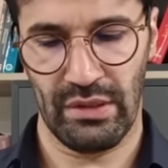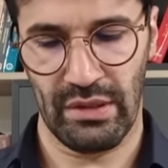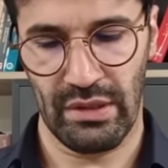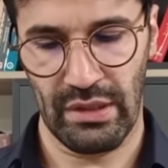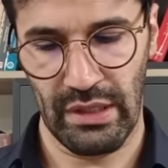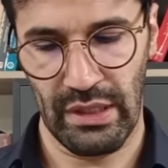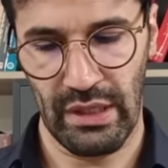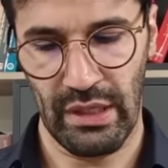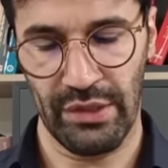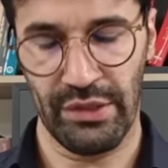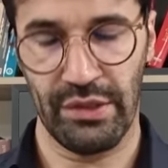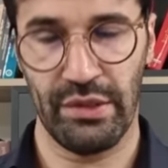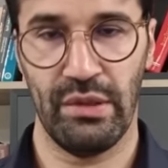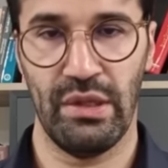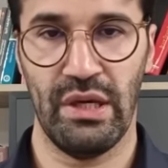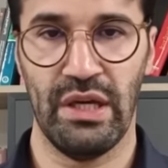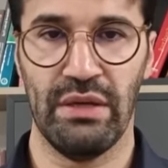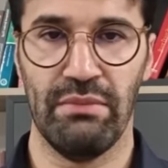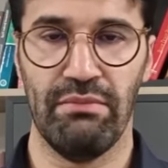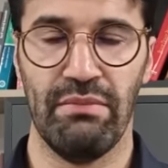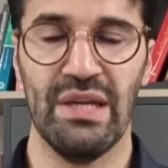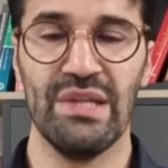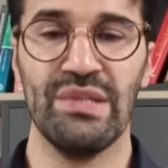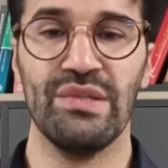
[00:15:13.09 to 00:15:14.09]
The
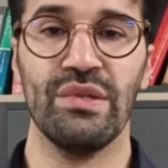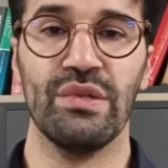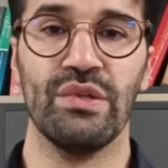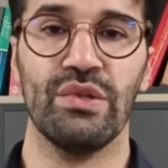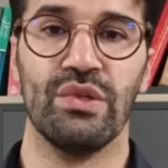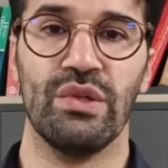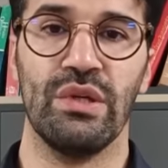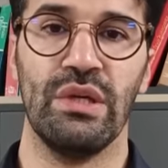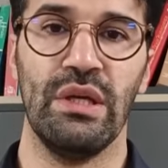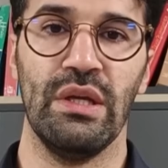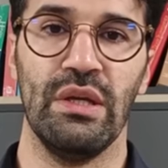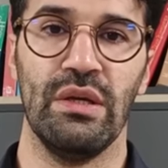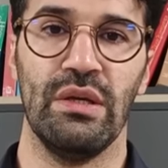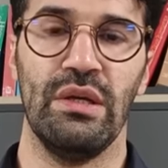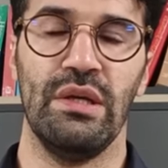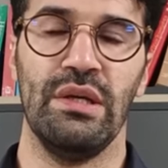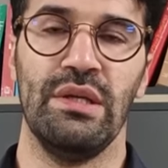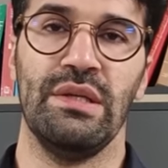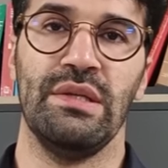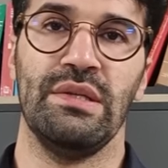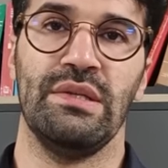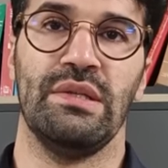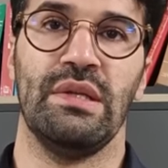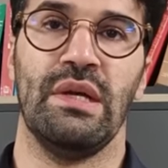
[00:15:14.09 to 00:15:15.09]
underlying message here
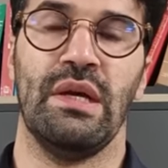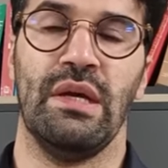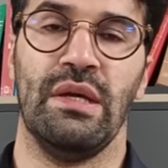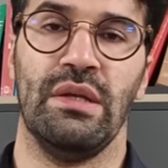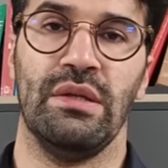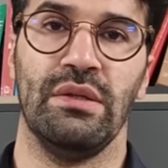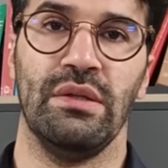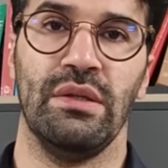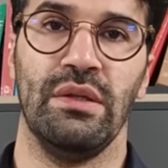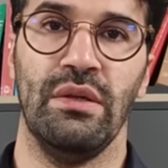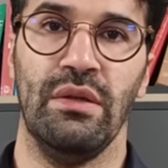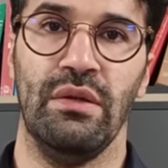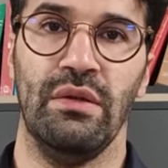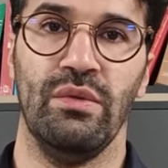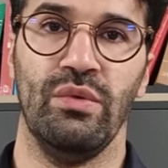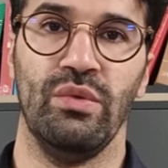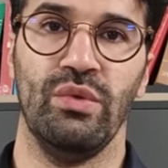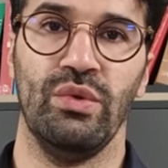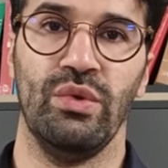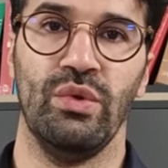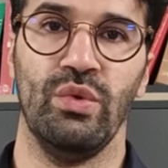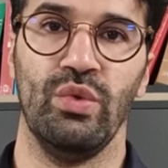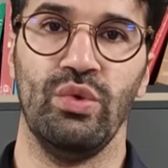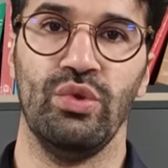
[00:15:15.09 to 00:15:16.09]
is that
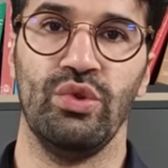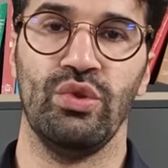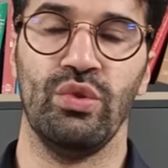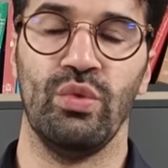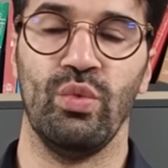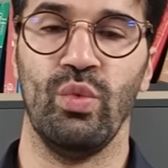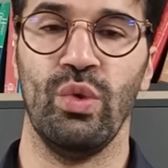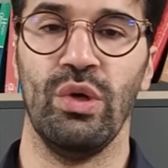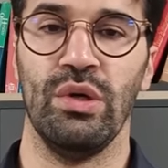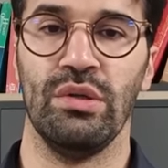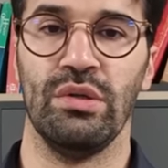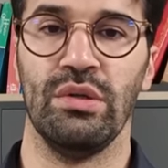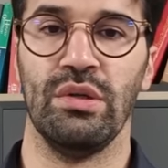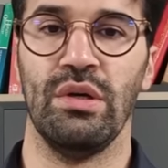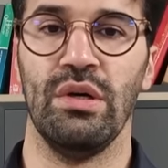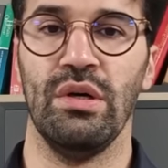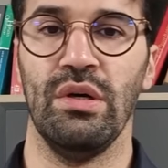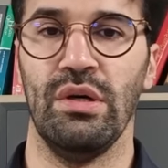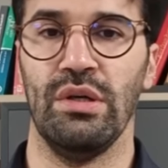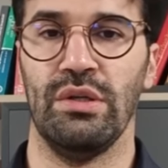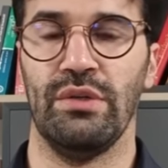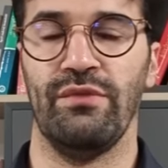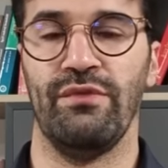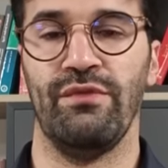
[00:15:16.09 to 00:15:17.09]
you, you should want
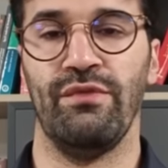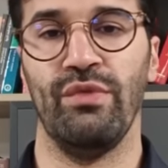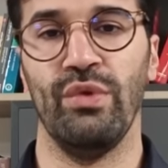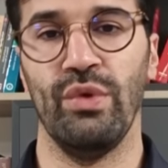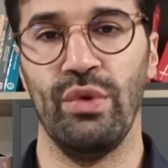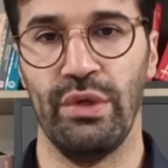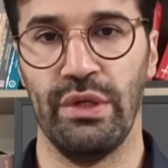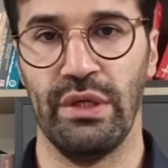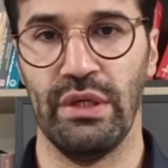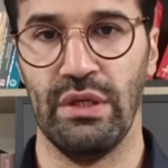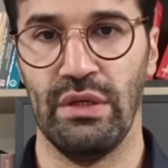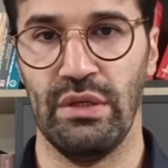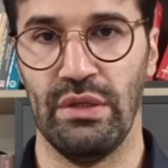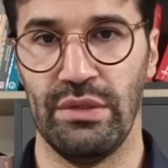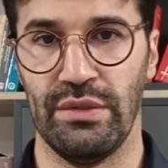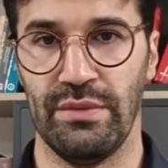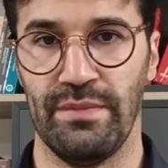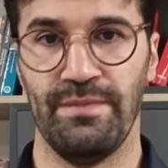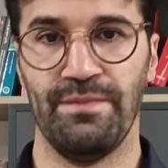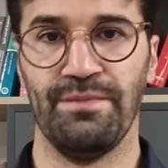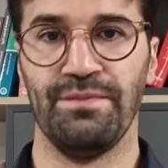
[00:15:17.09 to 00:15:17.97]
God for God.